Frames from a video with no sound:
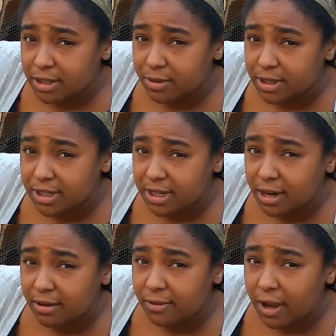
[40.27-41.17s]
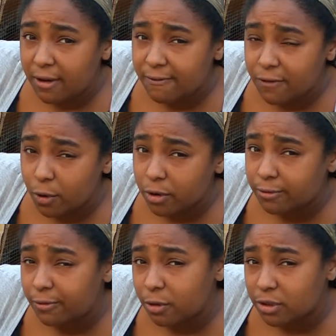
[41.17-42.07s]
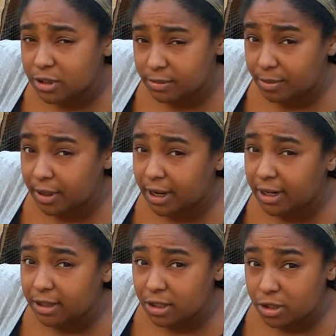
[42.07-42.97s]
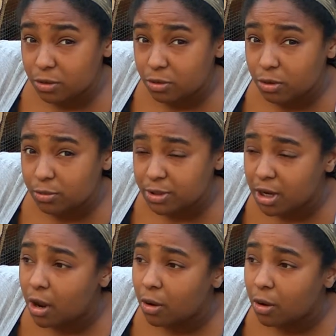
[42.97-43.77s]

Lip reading: so instead of a 4-to-4 split in the 2 groups,